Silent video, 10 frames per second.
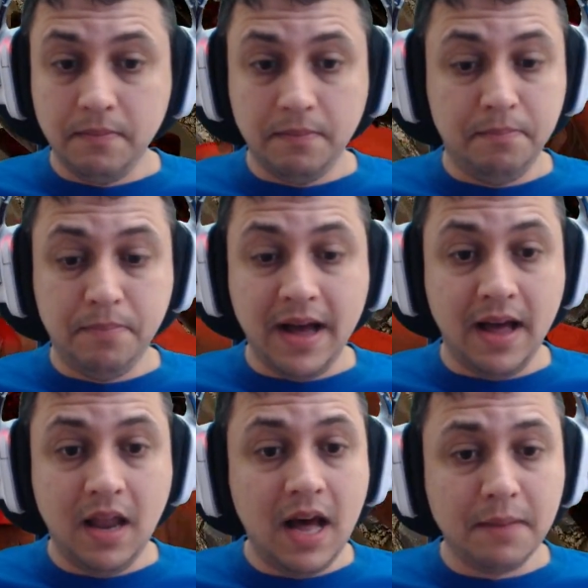by
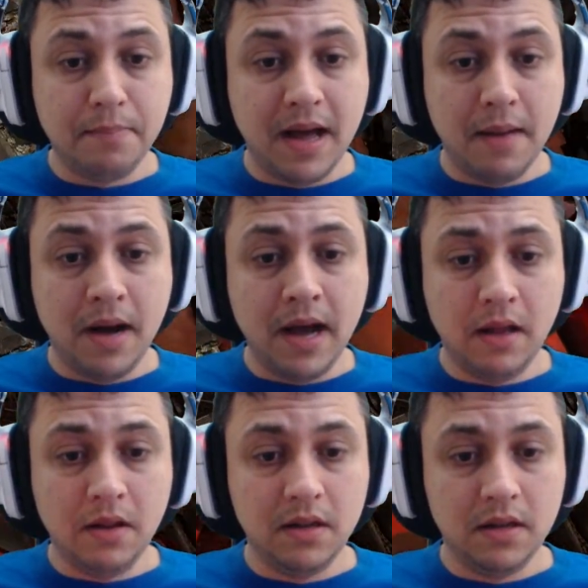a lot, by a
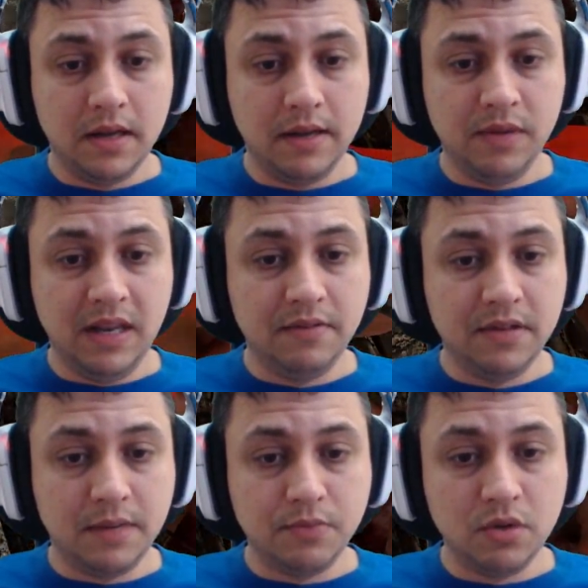mile. And we leveled
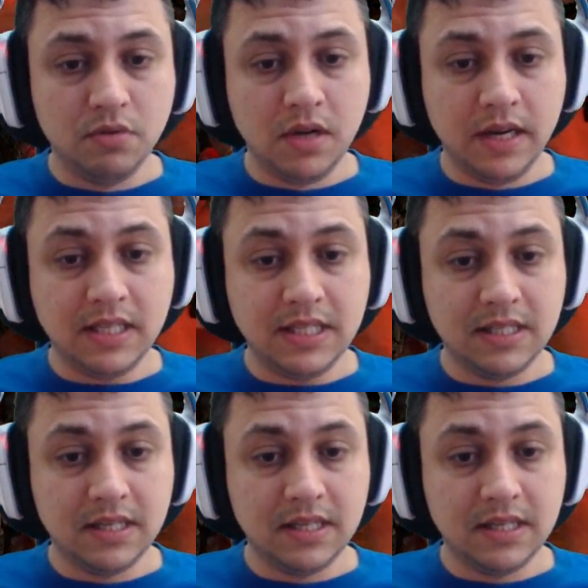up too. Nice.